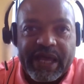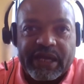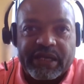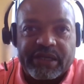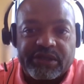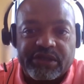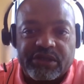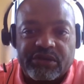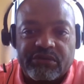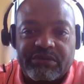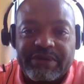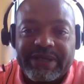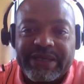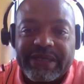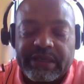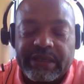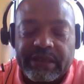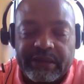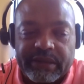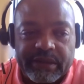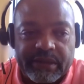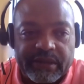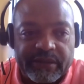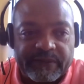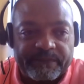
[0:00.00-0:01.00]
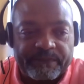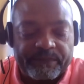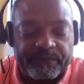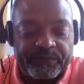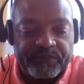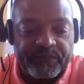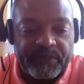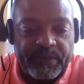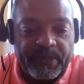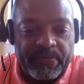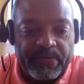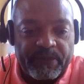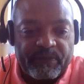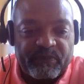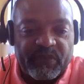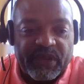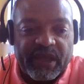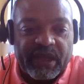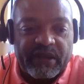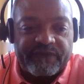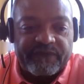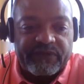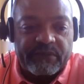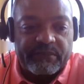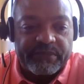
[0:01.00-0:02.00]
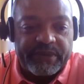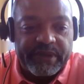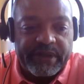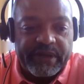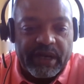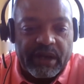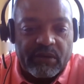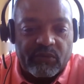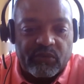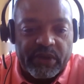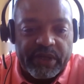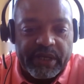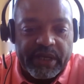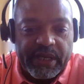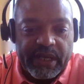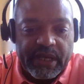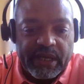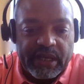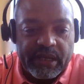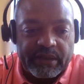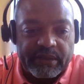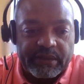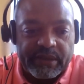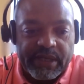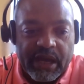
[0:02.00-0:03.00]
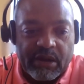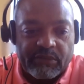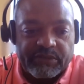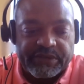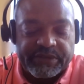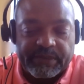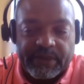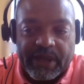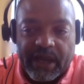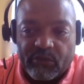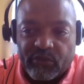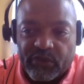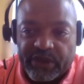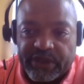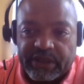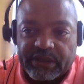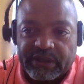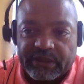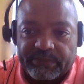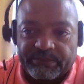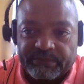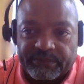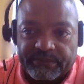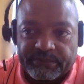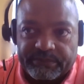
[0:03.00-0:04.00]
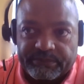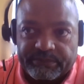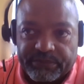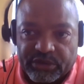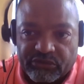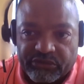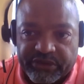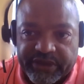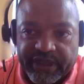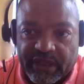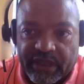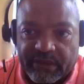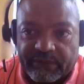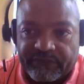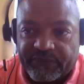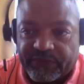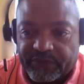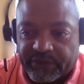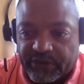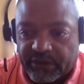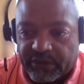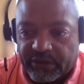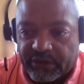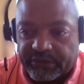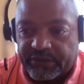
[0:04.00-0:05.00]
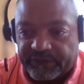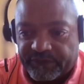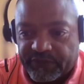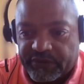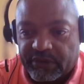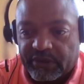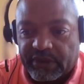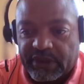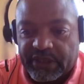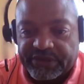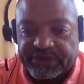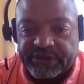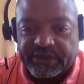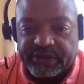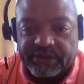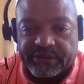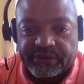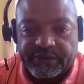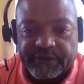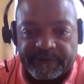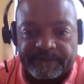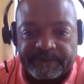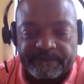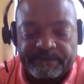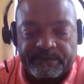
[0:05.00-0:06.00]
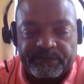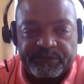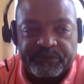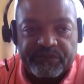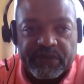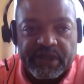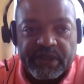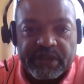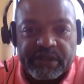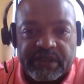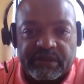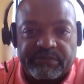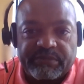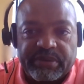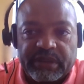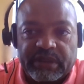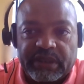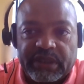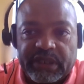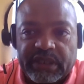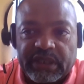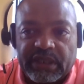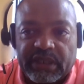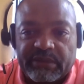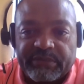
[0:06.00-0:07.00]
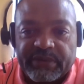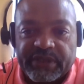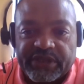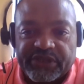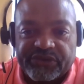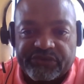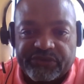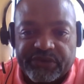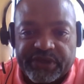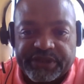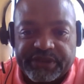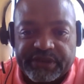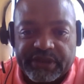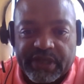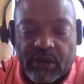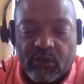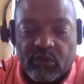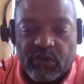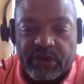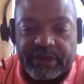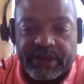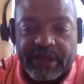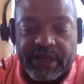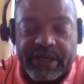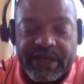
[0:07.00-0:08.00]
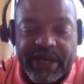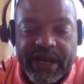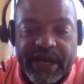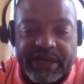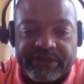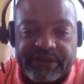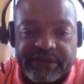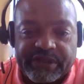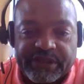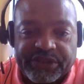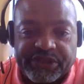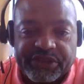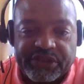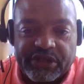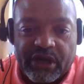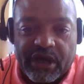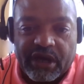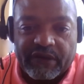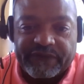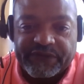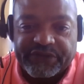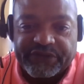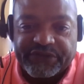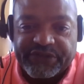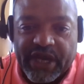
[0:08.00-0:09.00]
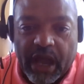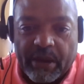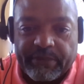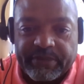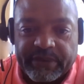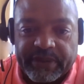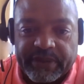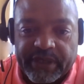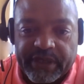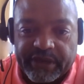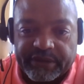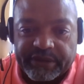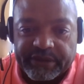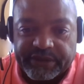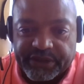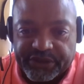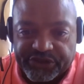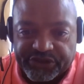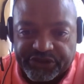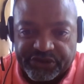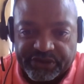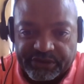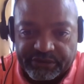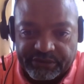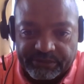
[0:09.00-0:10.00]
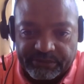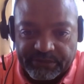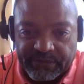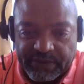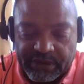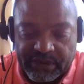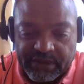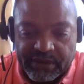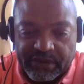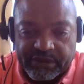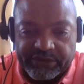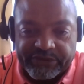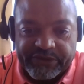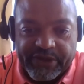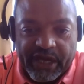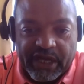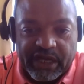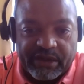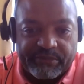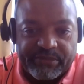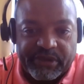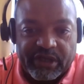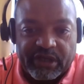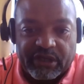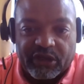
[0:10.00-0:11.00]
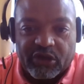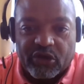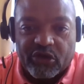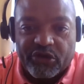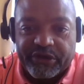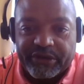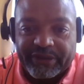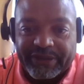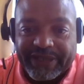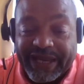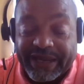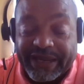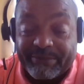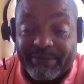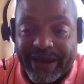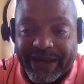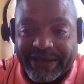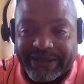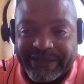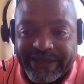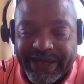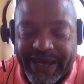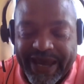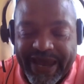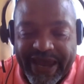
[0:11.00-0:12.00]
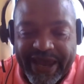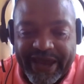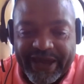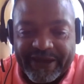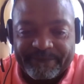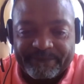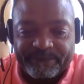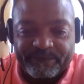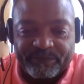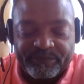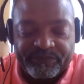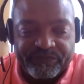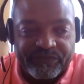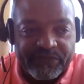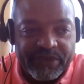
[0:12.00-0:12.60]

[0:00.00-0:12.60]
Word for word: that I could do anything. And from there, I went on. I was I went in boot camp for, for your listeners to be legal administration. I wanted a nice, cushy office job and air conditioning so I could be a lawyer like my dad.